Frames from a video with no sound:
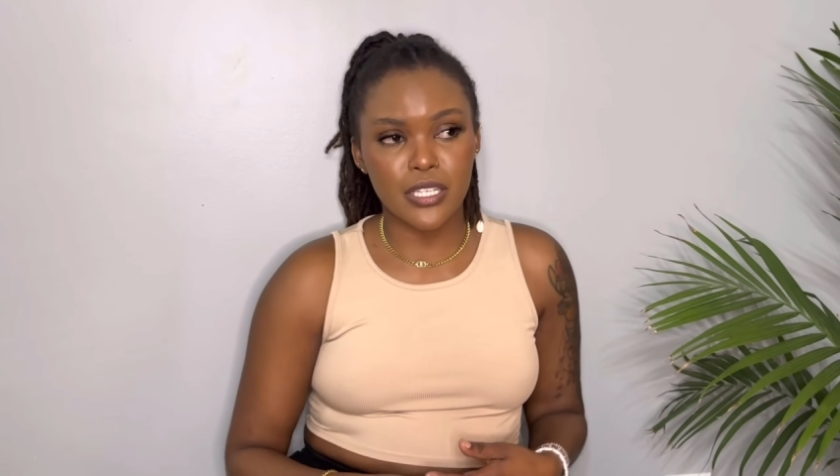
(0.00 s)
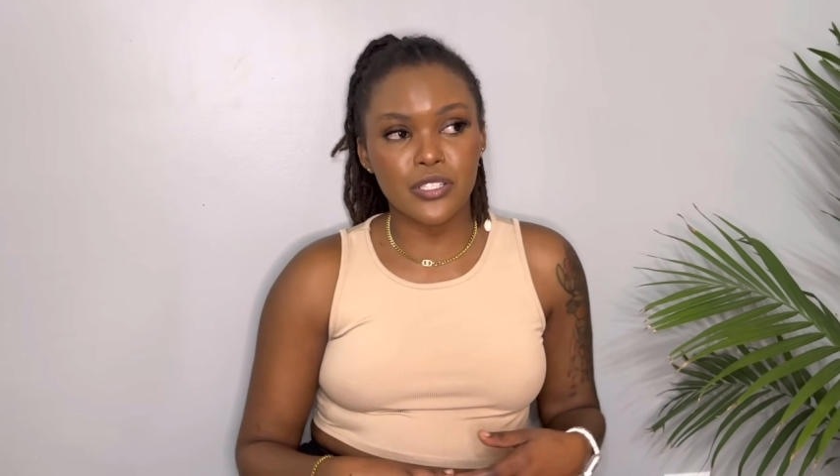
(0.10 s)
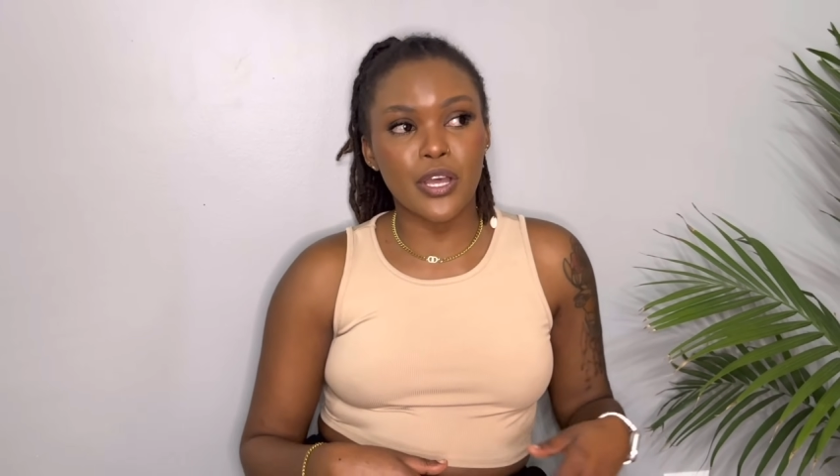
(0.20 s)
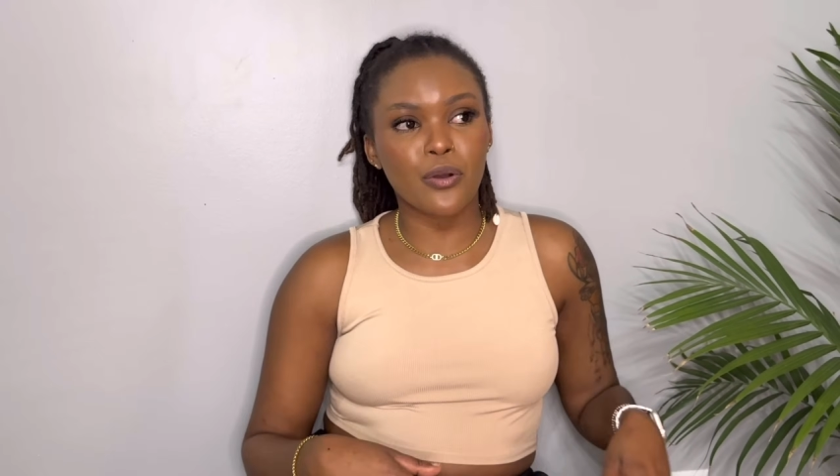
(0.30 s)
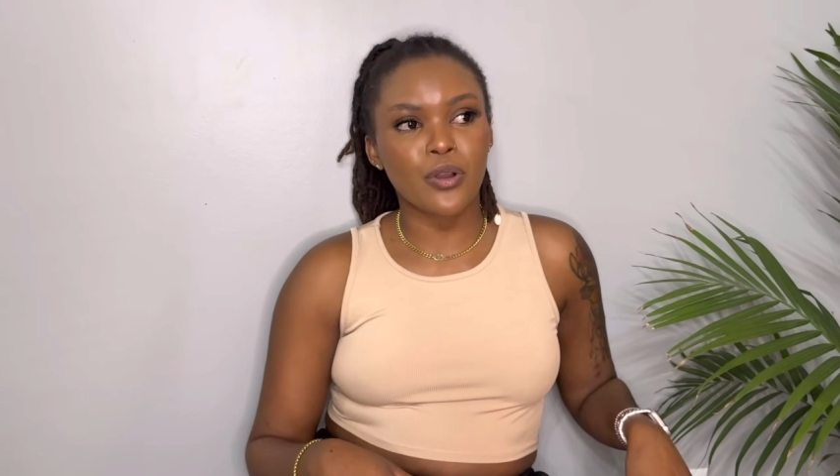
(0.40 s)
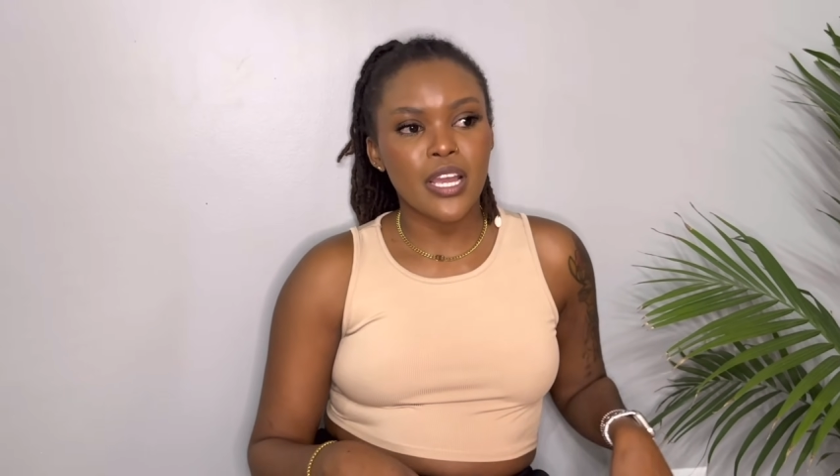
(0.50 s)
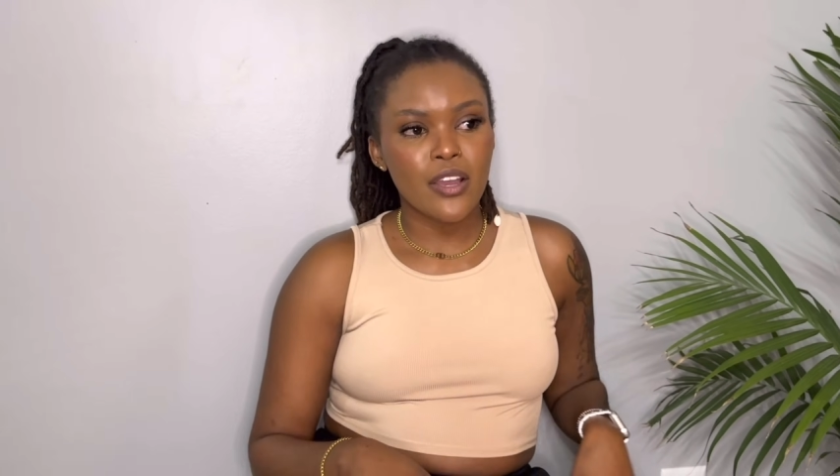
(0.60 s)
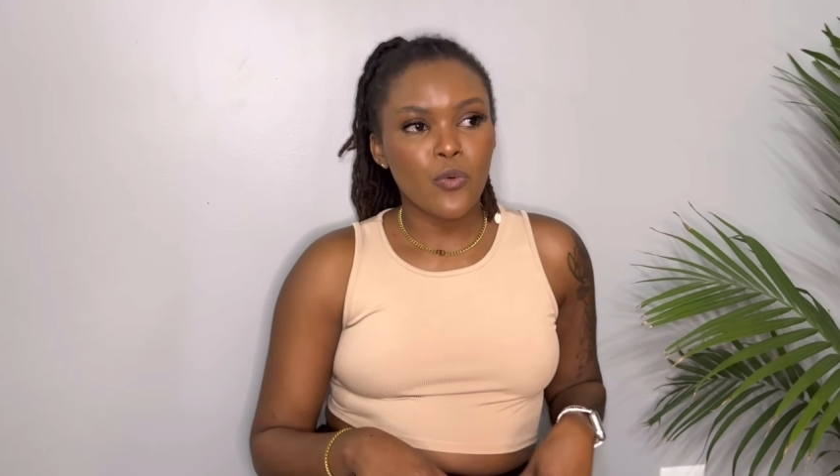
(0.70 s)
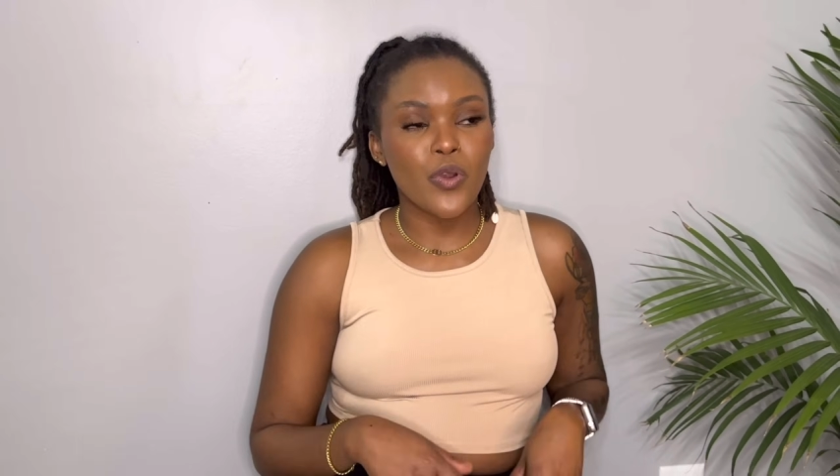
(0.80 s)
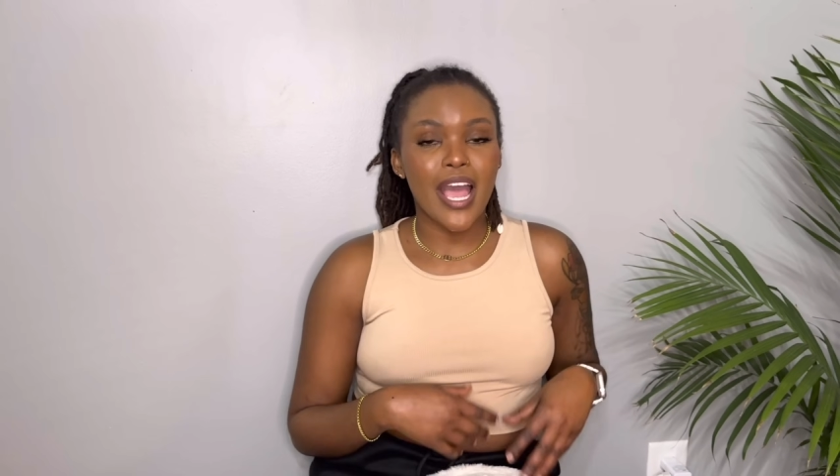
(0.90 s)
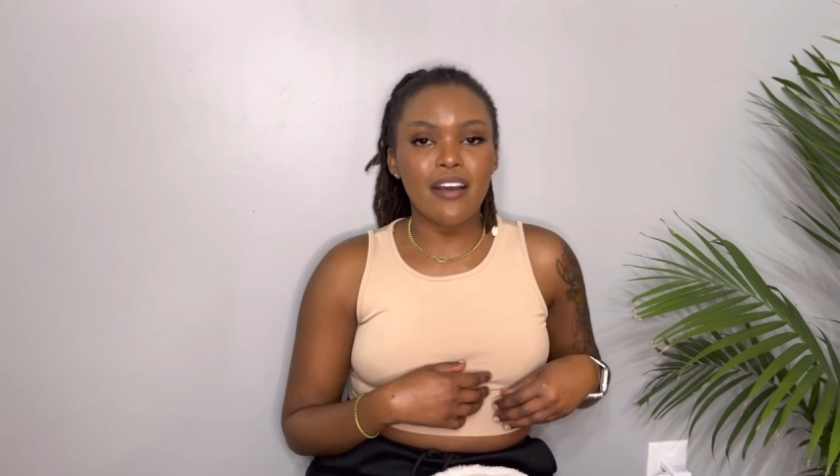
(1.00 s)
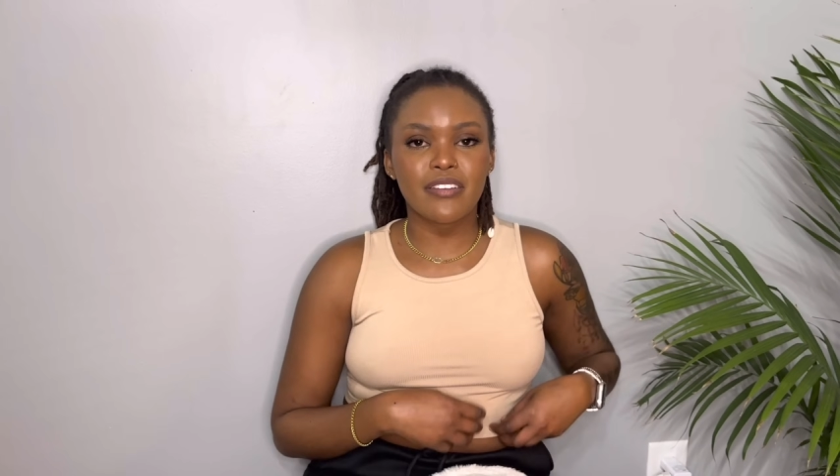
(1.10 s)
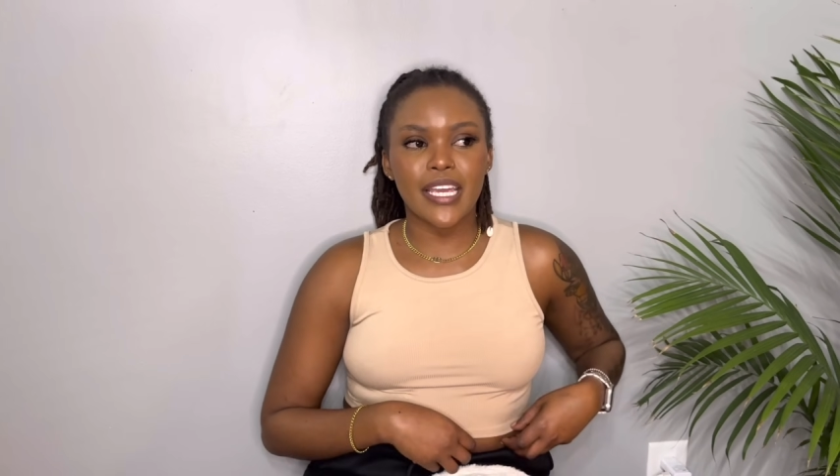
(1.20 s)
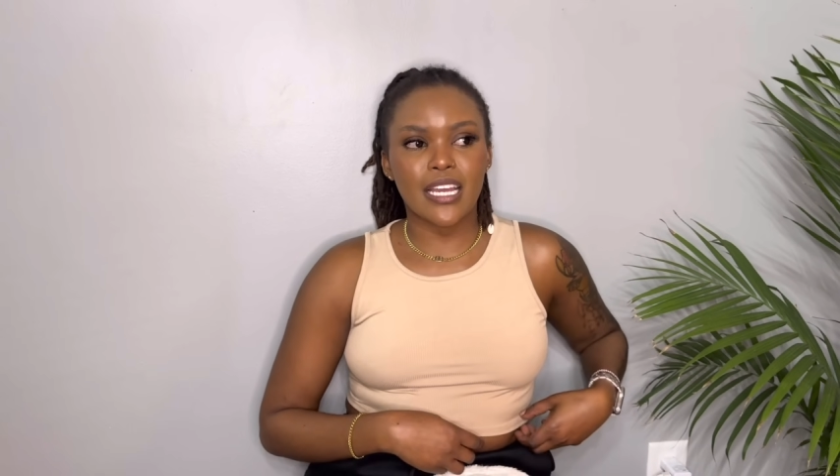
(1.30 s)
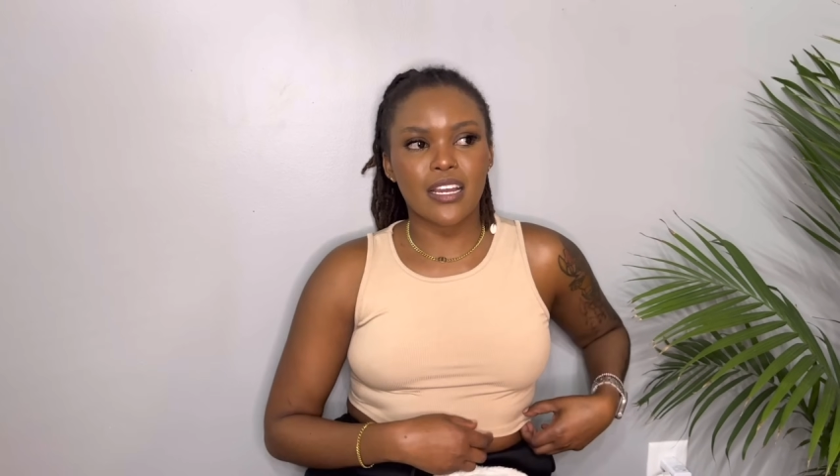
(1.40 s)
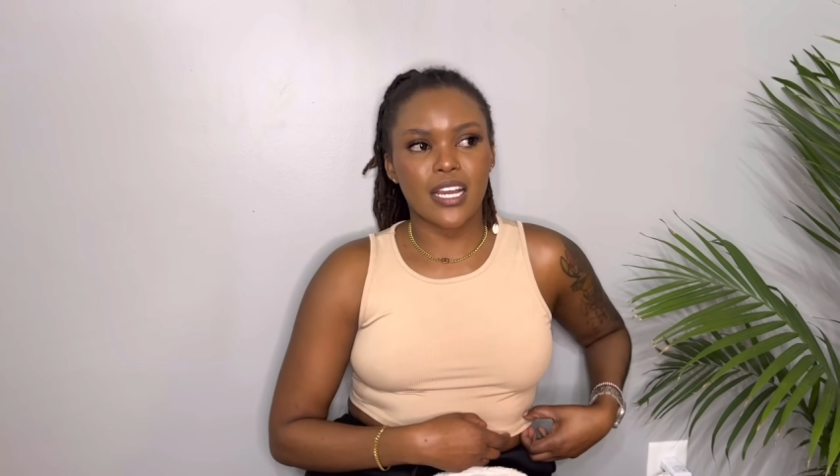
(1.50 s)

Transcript: So we have like